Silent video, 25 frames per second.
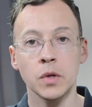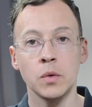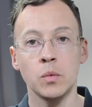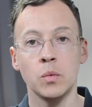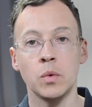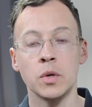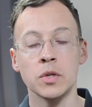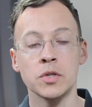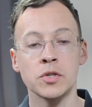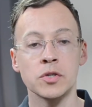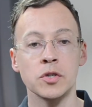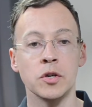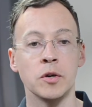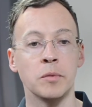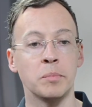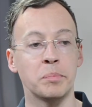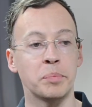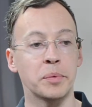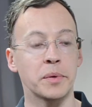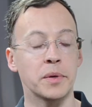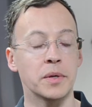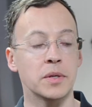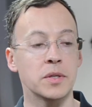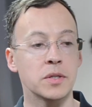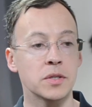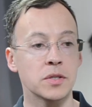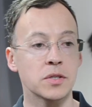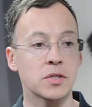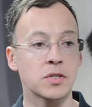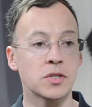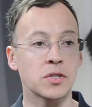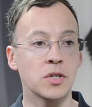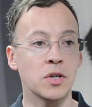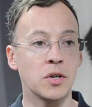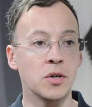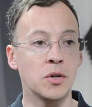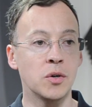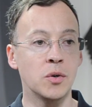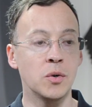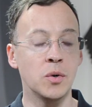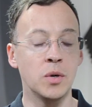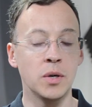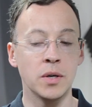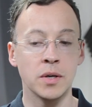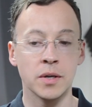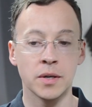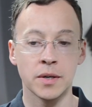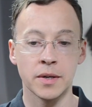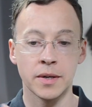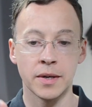what's up so
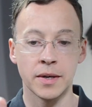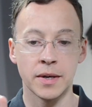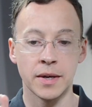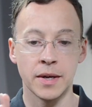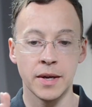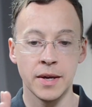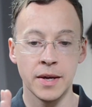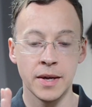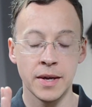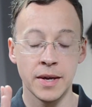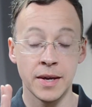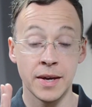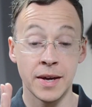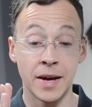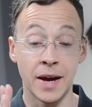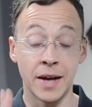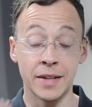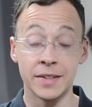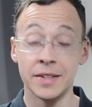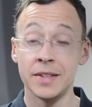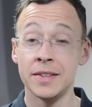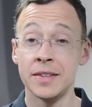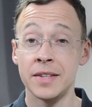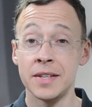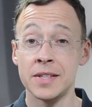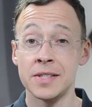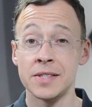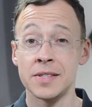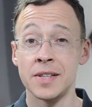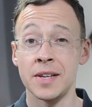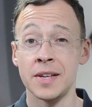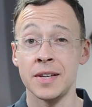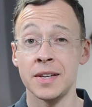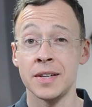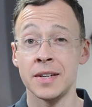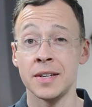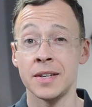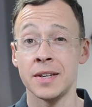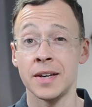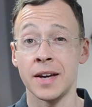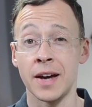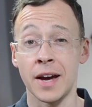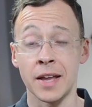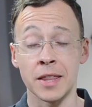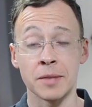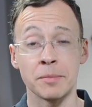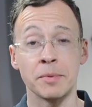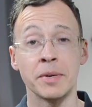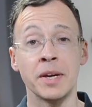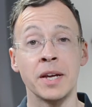I did this thing
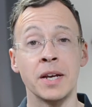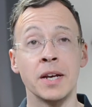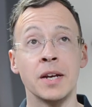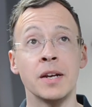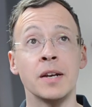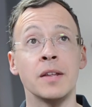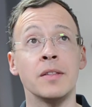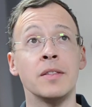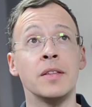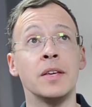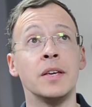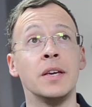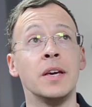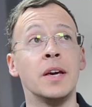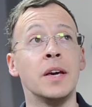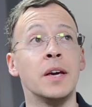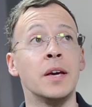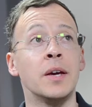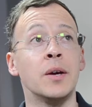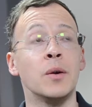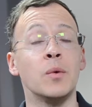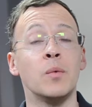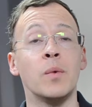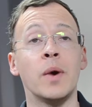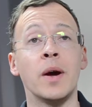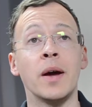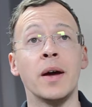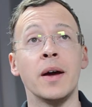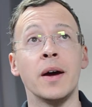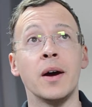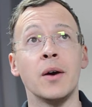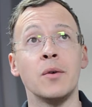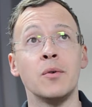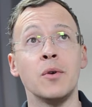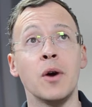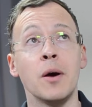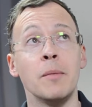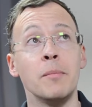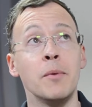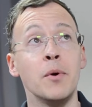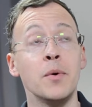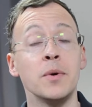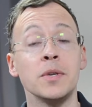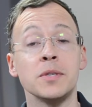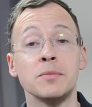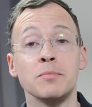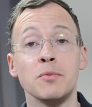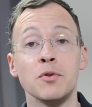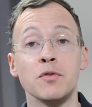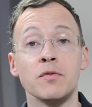at the beginning of the year where I, am
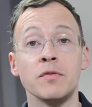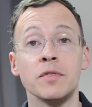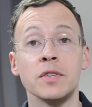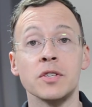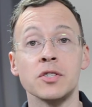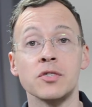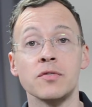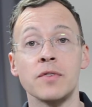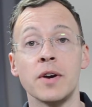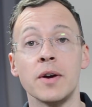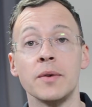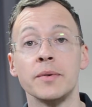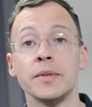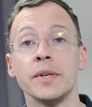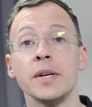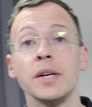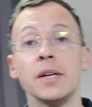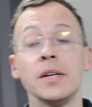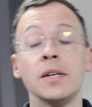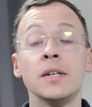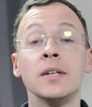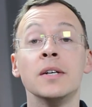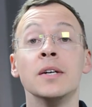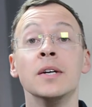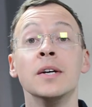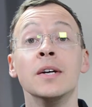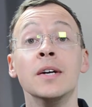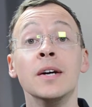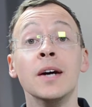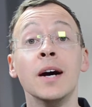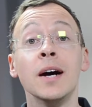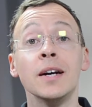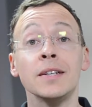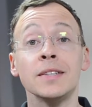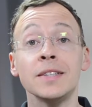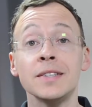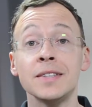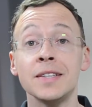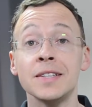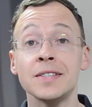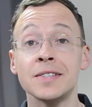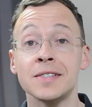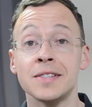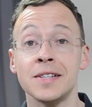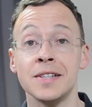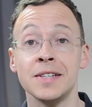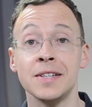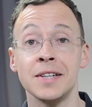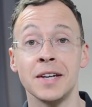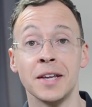always moving this around I? I did this
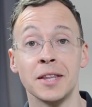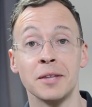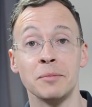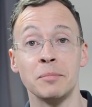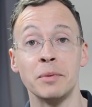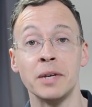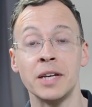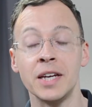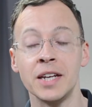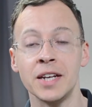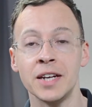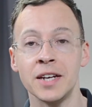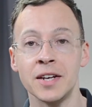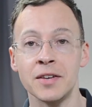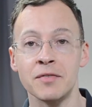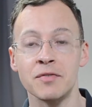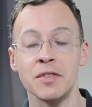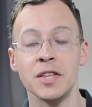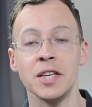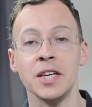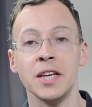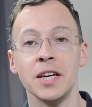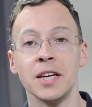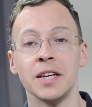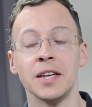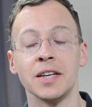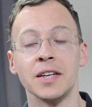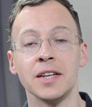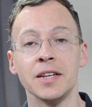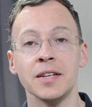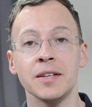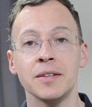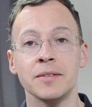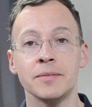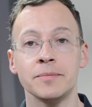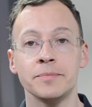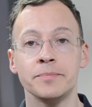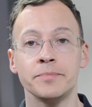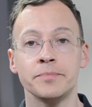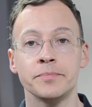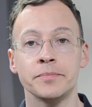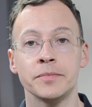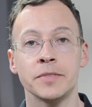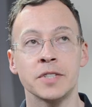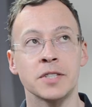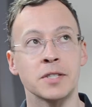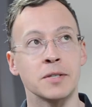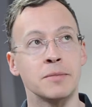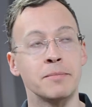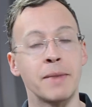thing at the beginning of the year
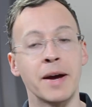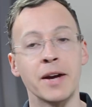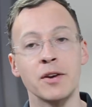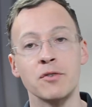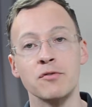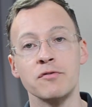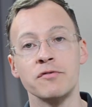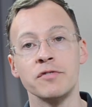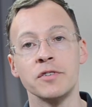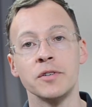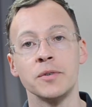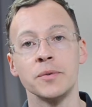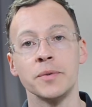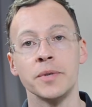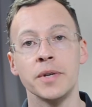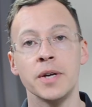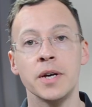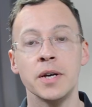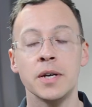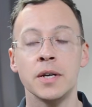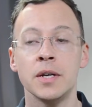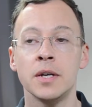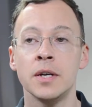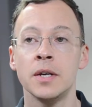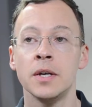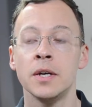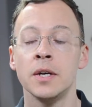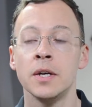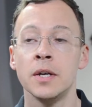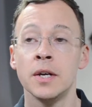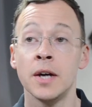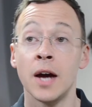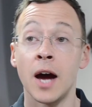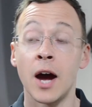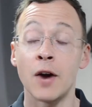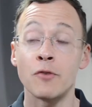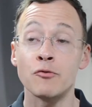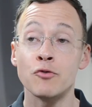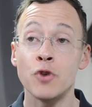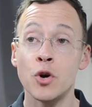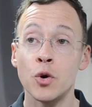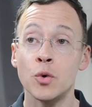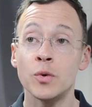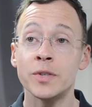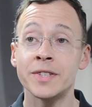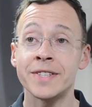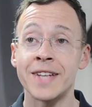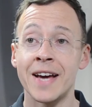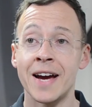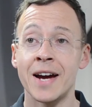it's the microphone I
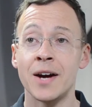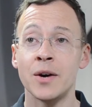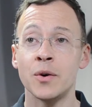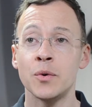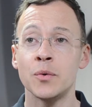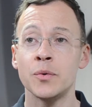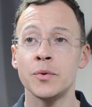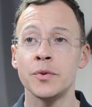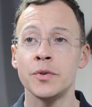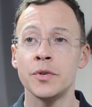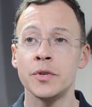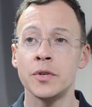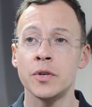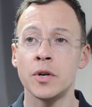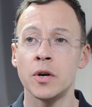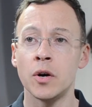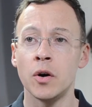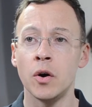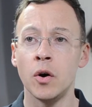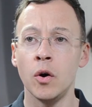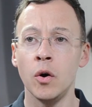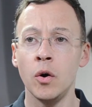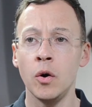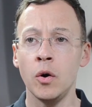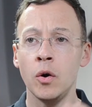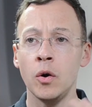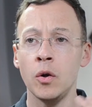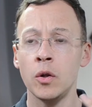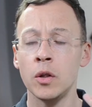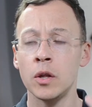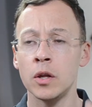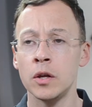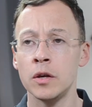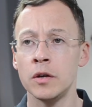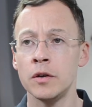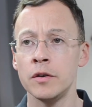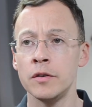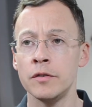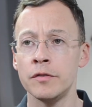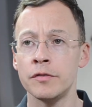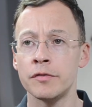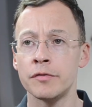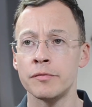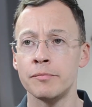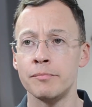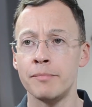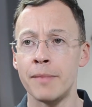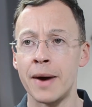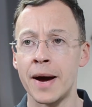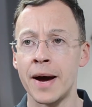wrote down all of
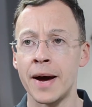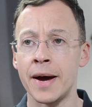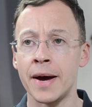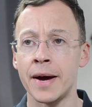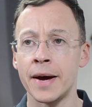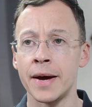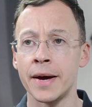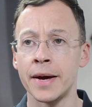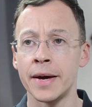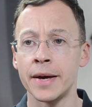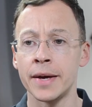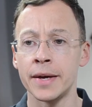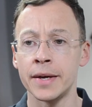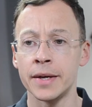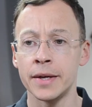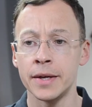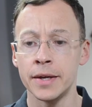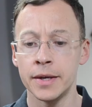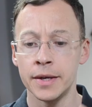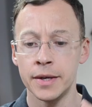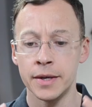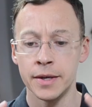my